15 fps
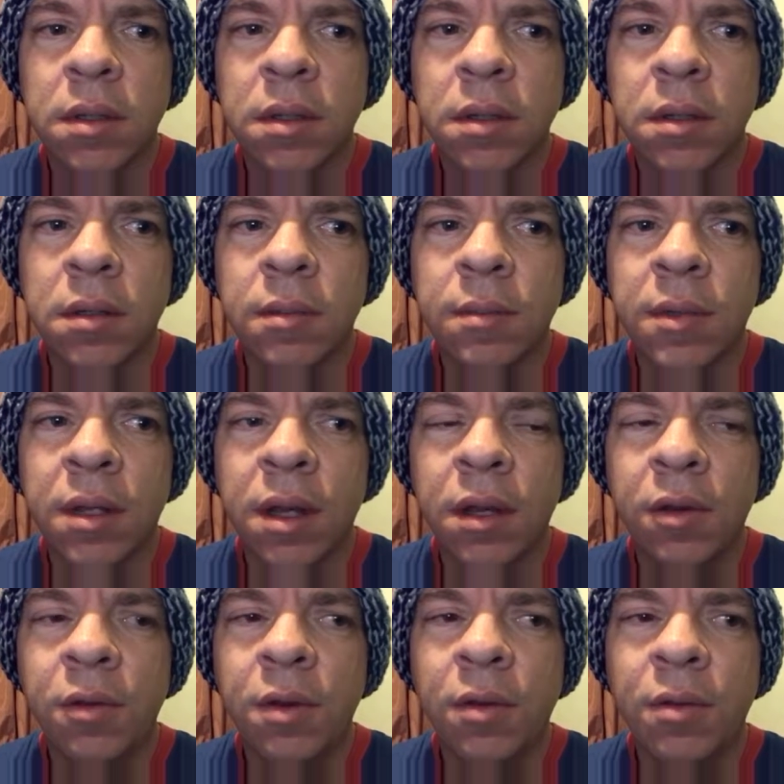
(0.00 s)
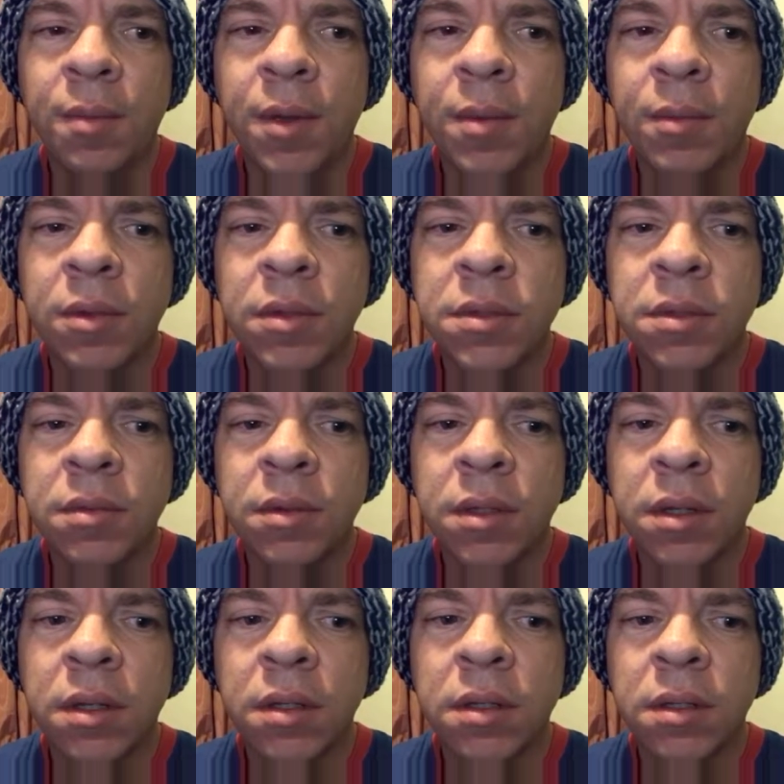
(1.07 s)
Um, and I need to remember to
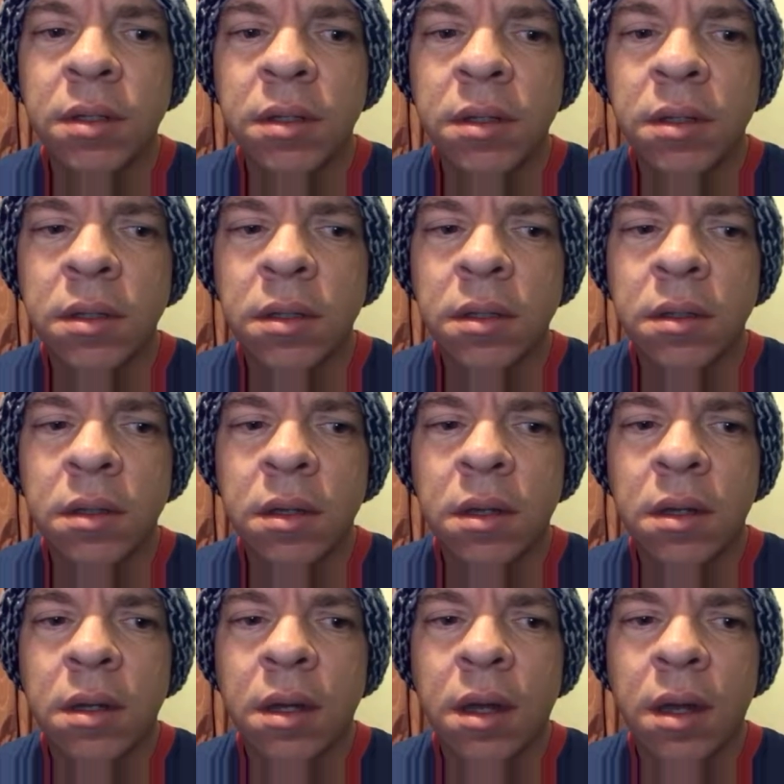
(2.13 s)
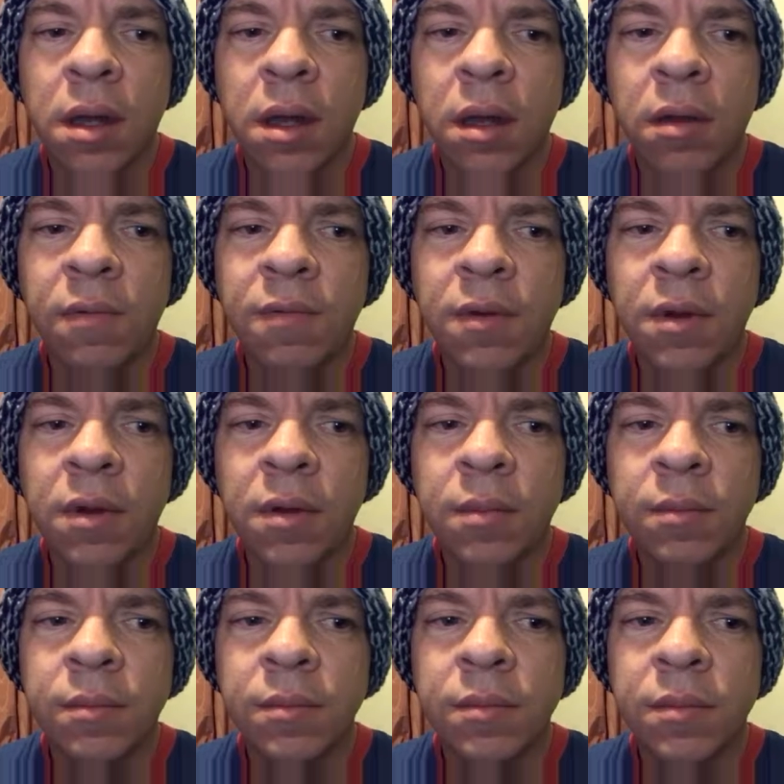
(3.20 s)
get, I have,
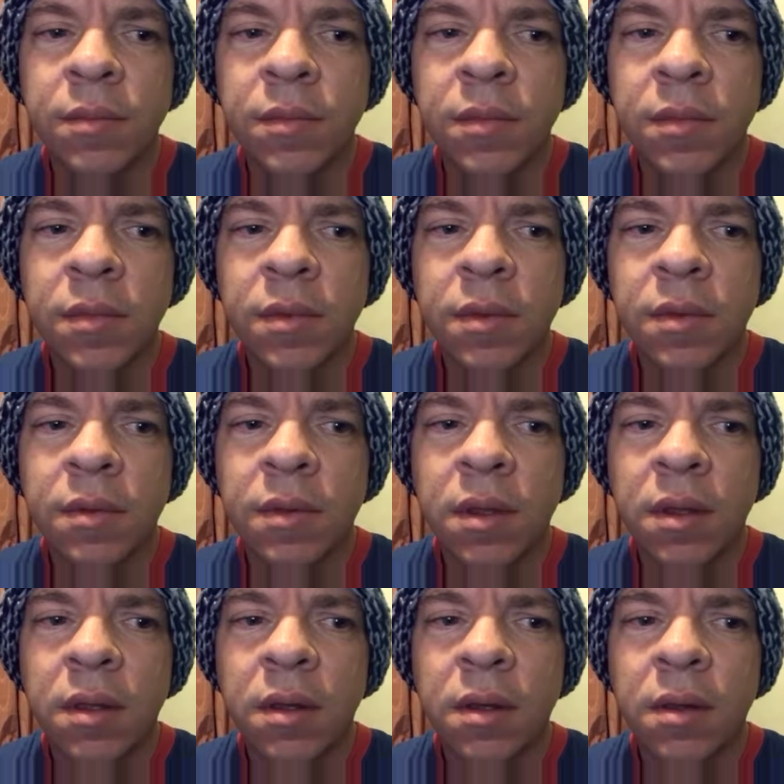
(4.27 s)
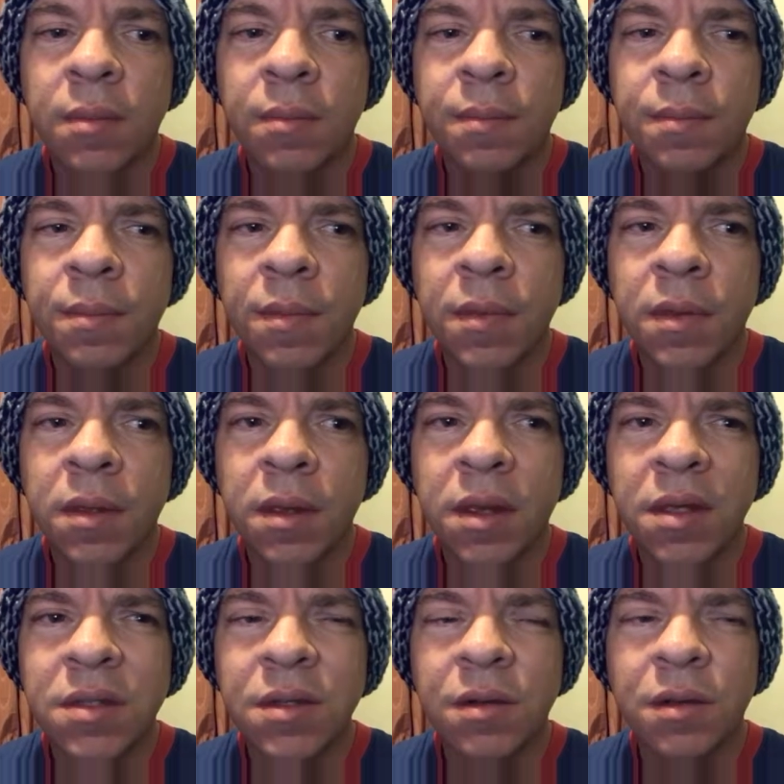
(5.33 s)
um, the, um, I
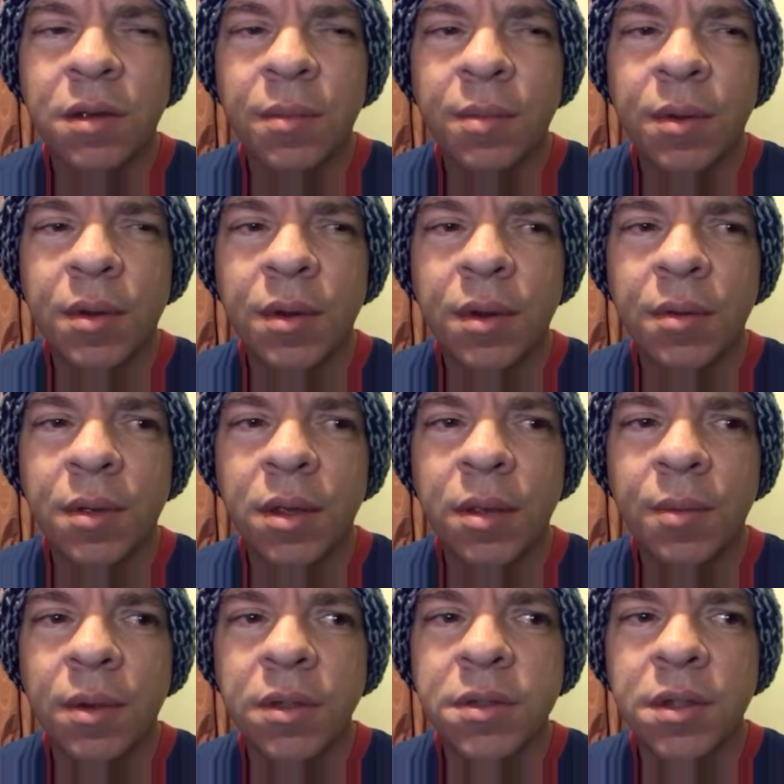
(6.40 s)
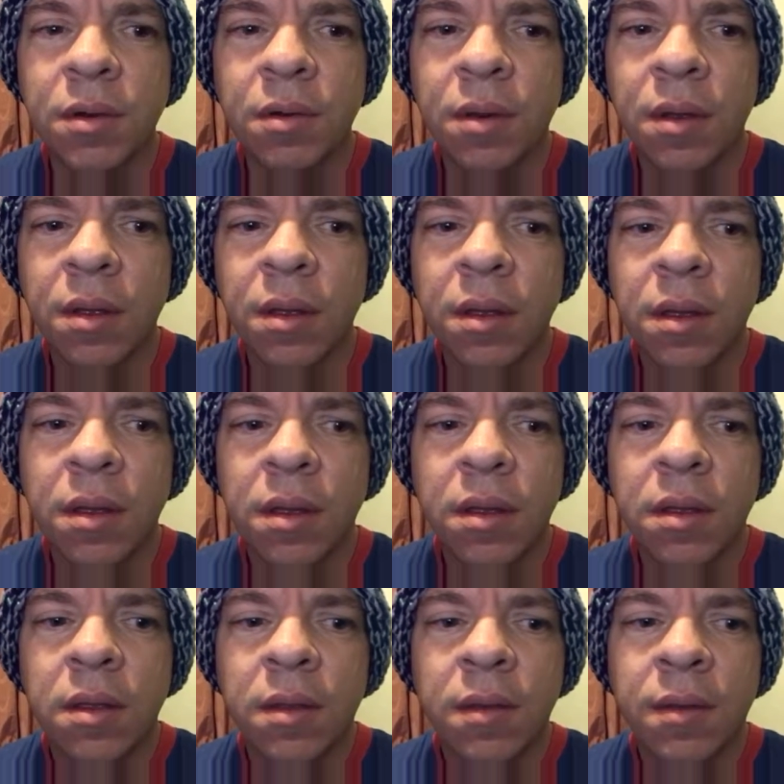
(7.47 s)
guess they're coupon, are not really coupons, they're,
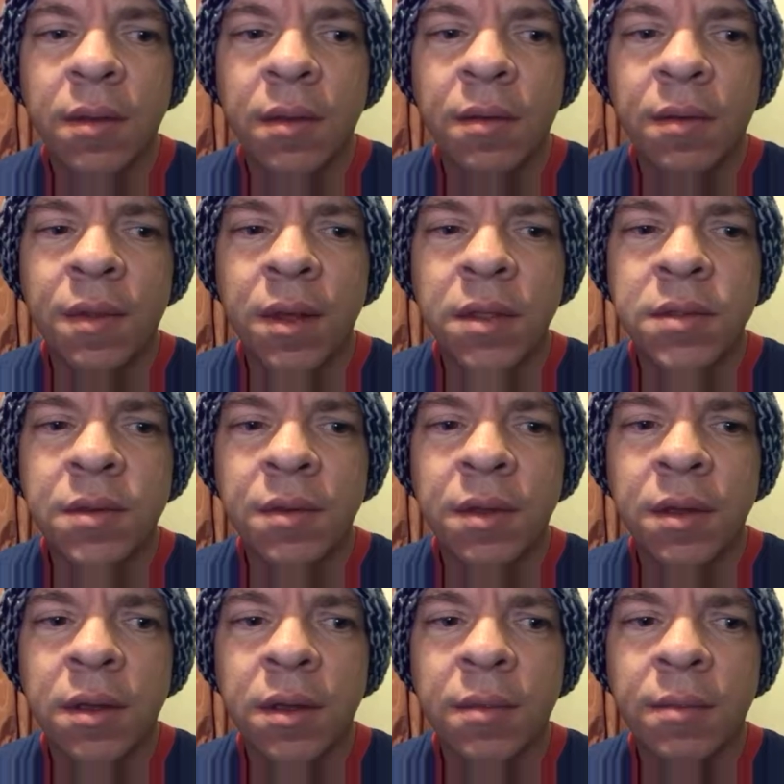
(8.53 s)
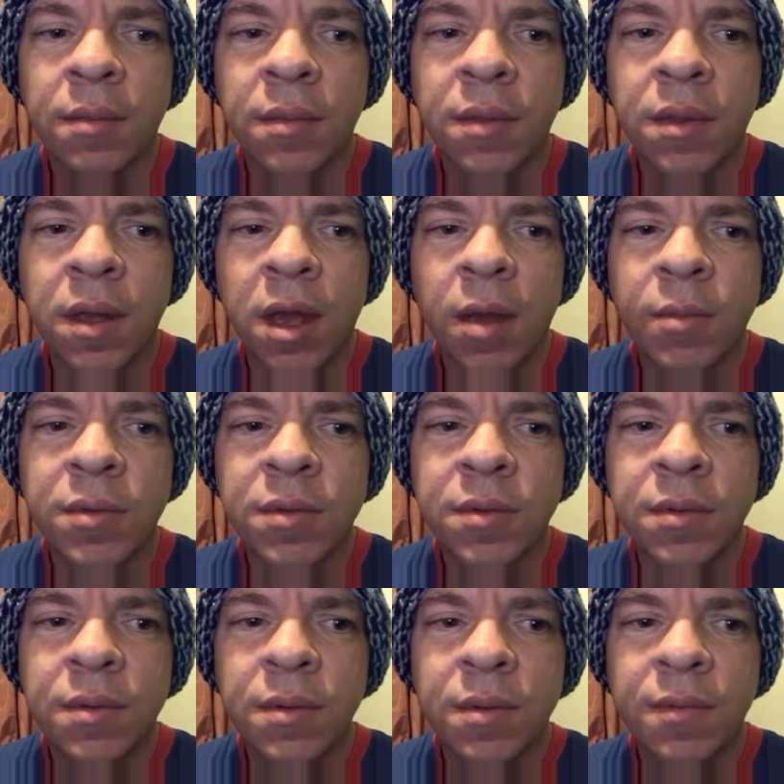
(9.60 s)
there are things on the, the apps
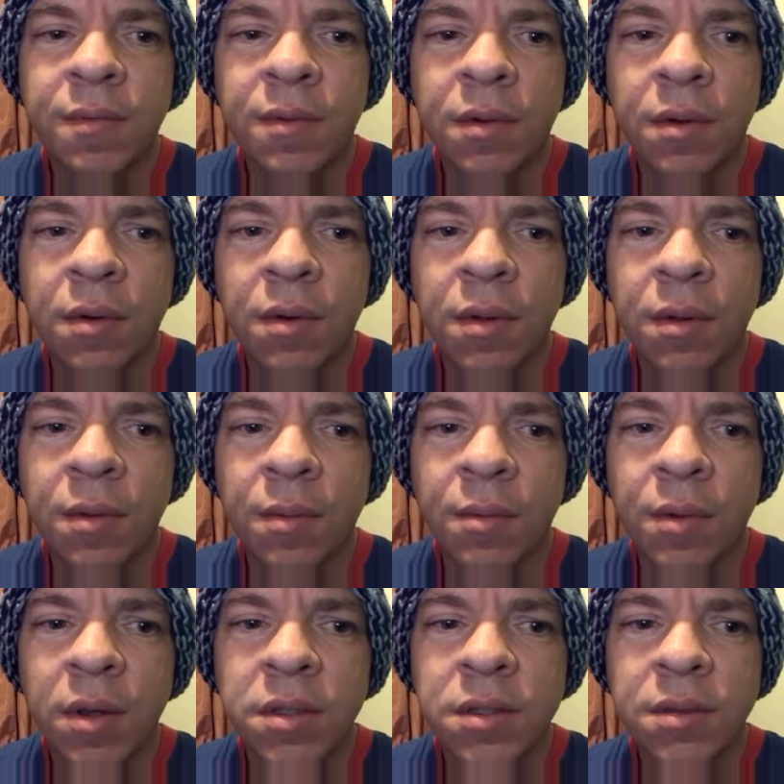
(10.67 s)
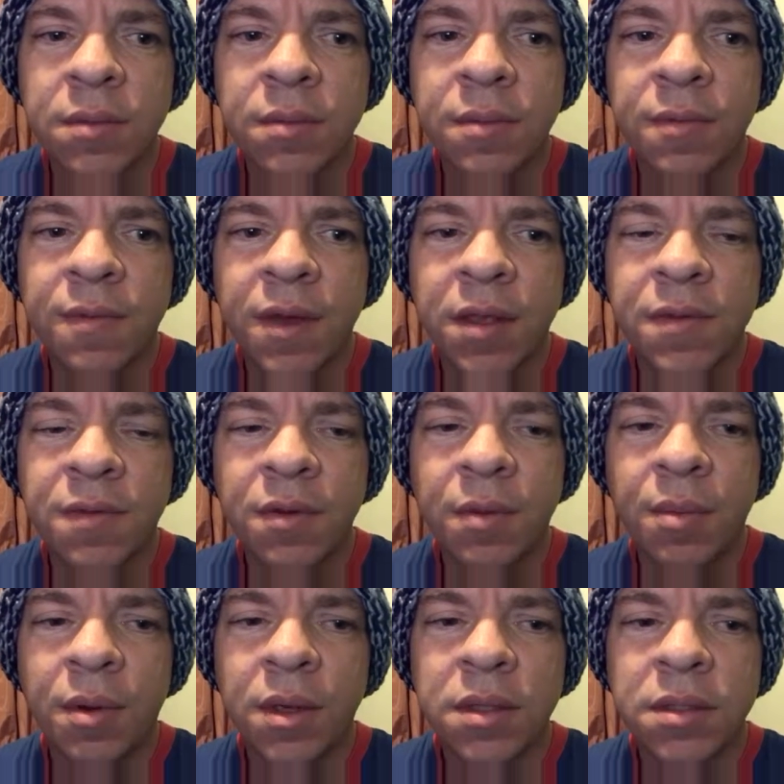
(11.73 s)
for the rest, fast
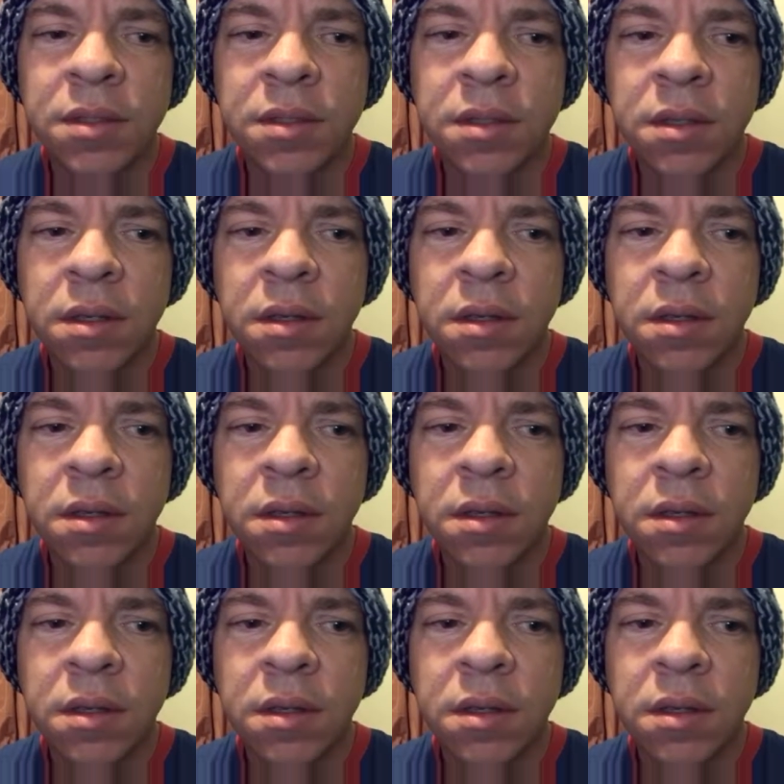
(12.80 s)
food place,